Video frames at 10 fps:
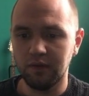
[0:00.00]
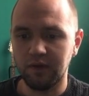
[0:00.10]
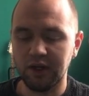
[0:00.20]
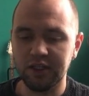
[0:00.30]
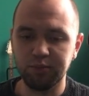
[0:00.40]

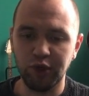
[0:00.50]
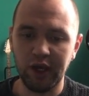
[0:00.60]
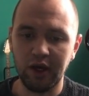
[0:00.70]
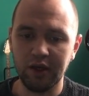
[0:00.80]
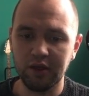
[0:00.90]
funny spooky
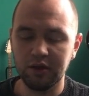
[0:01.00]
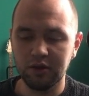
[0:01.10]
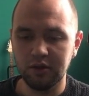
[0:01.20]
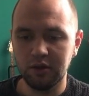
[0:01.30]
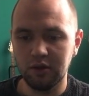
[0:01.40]
eye
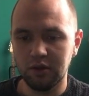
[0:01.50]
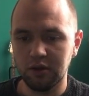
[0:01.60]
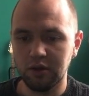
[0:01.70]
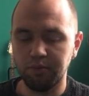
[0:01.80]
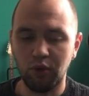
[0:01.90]

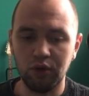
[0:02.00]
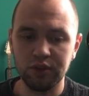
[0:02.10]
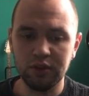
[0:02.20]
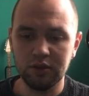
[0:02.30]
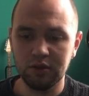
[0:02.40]
pawn,